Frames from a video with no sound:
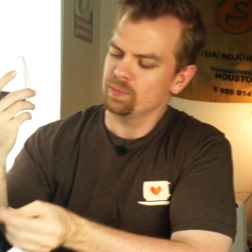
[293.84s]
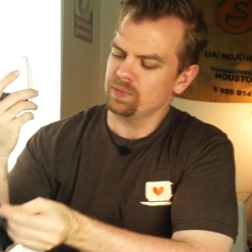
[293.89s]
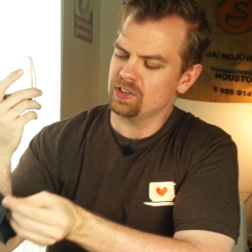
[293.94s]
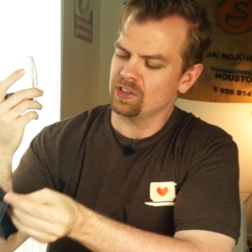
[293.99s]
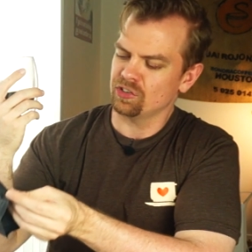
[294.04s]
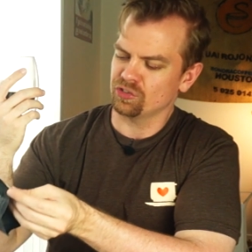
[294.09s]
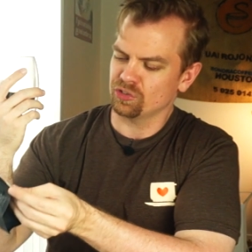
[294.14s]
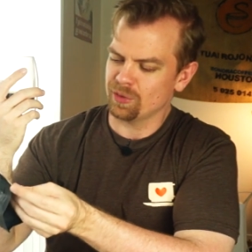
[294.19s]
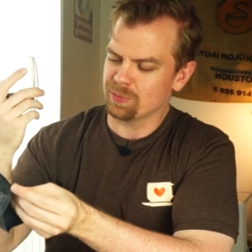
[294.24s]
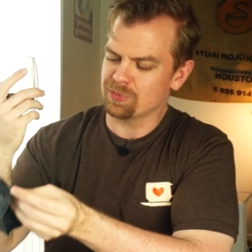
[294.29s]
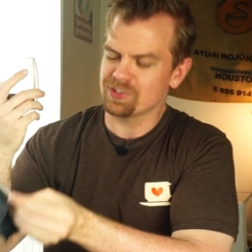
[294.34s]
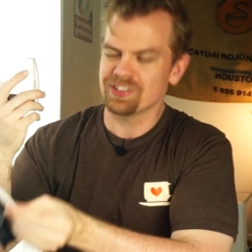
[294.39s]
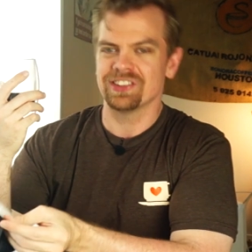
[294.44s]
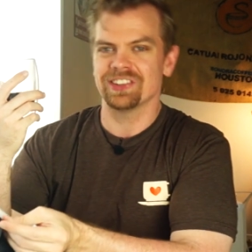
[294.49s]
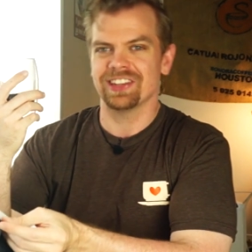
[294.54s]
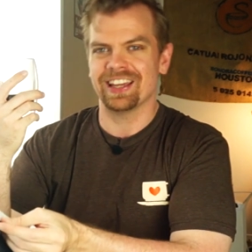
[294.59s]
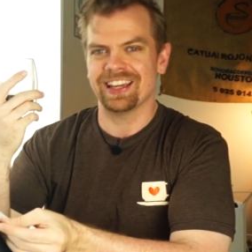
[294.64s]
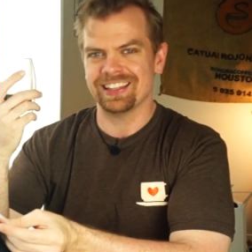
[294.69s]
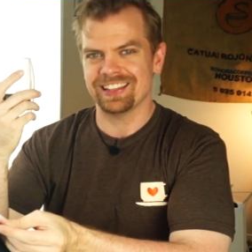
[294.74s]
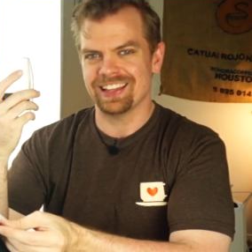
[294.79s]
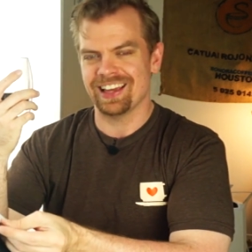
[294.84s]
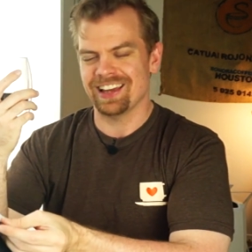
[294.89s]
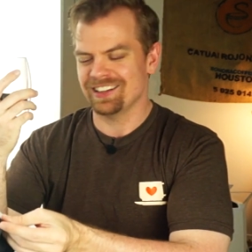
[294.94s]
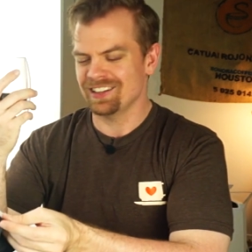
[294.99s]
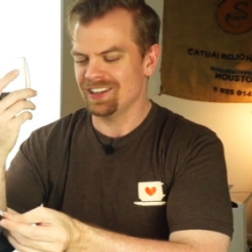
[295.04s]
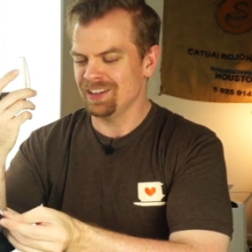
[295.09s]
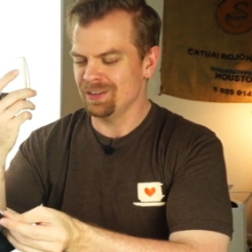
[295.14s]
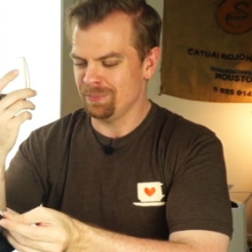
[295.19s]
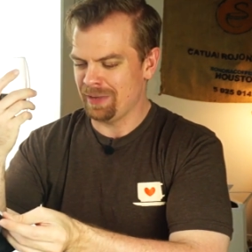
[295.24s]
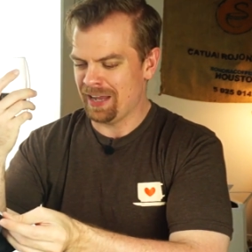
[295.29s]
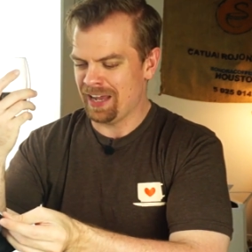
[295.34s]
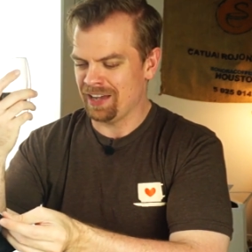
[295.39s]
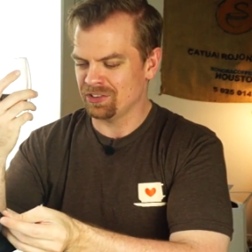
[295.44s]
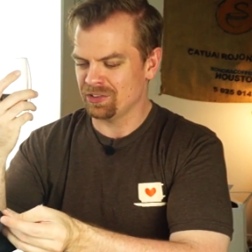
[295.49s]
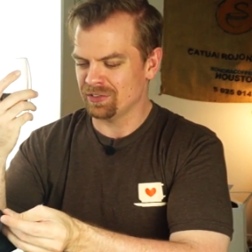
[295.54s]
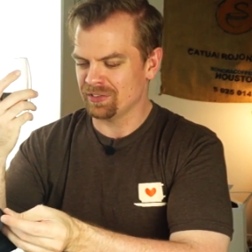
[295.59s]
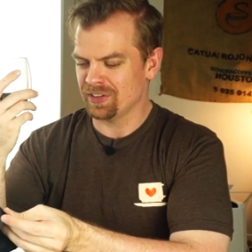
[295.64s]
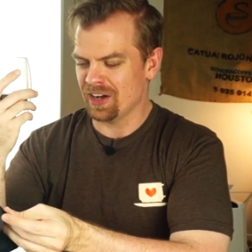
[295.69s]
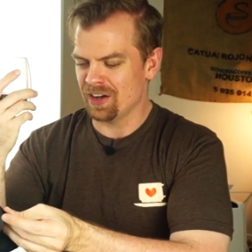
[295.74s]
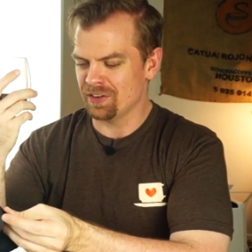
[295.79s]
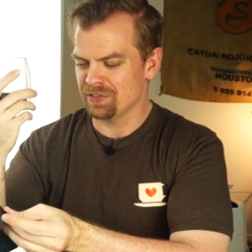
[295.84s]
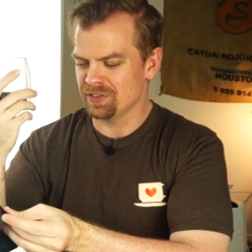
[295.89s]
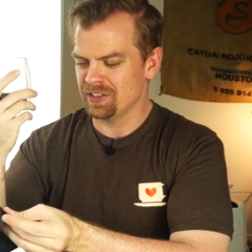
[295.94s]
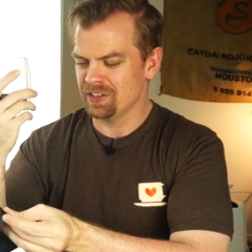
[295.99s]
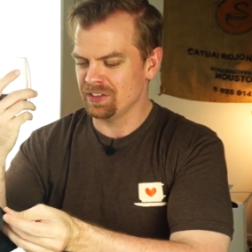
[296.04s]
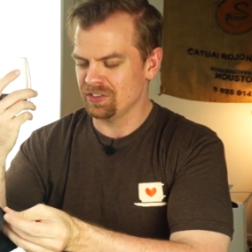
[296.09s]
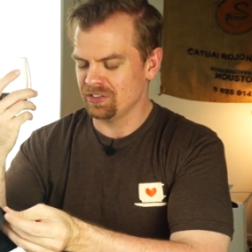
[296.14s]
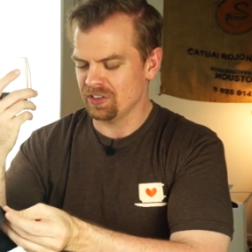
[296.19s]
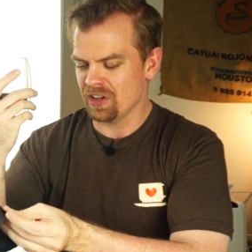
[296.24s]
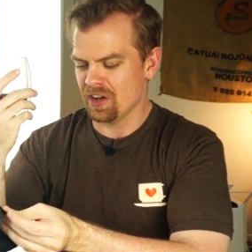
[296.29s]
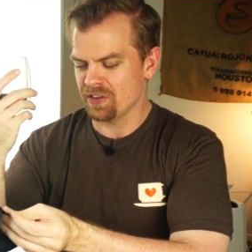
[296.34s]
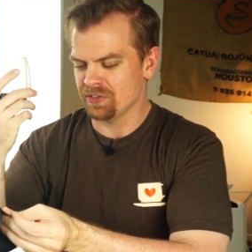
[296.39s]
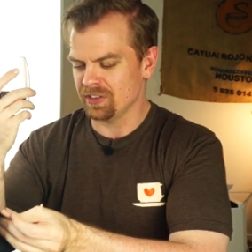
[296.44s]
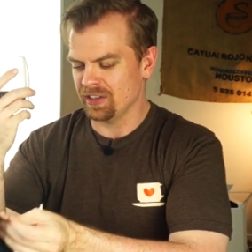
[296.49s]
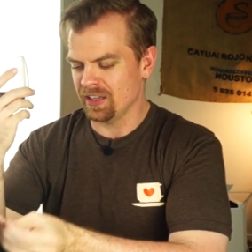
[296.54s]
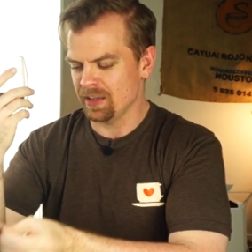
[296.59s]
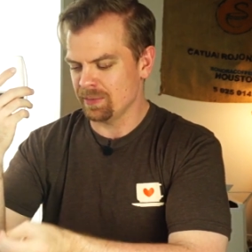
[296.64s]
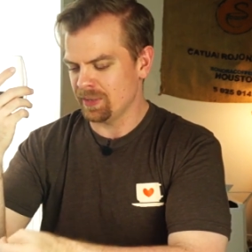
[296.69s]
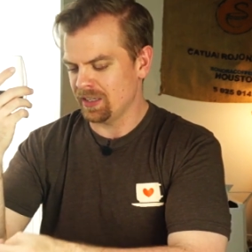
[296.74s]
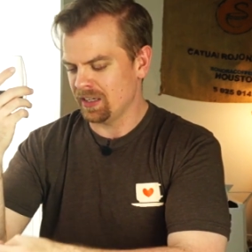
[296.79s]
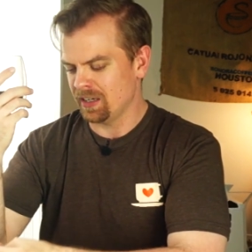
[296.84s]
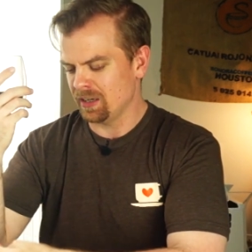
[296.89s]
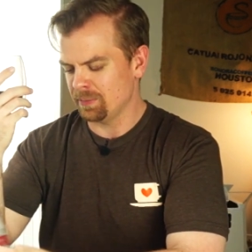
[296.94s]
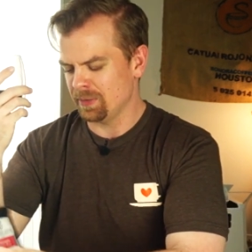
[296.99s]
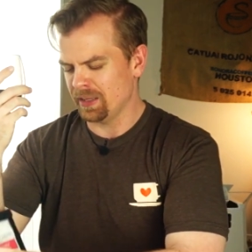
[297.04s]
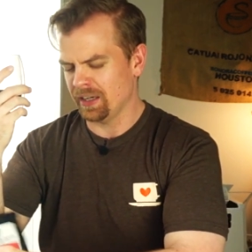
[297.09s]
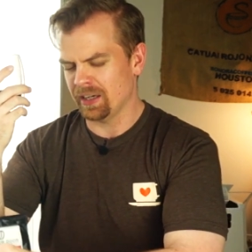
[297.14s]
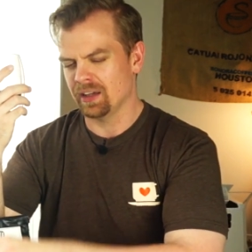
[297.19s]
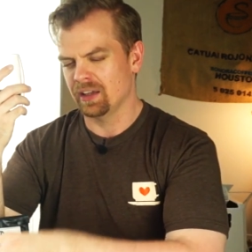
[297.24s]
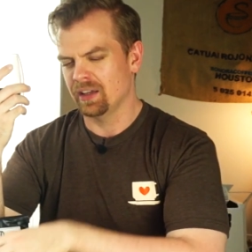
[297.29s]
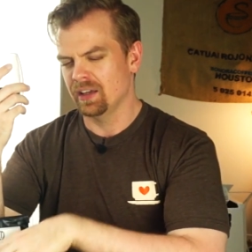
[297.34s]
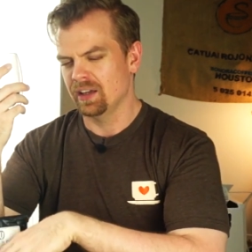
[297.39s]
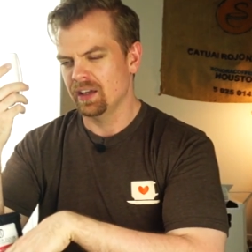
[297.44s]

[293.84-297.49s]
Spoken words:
descriptions like that on bags of coffee, soft lemon, and I'm like,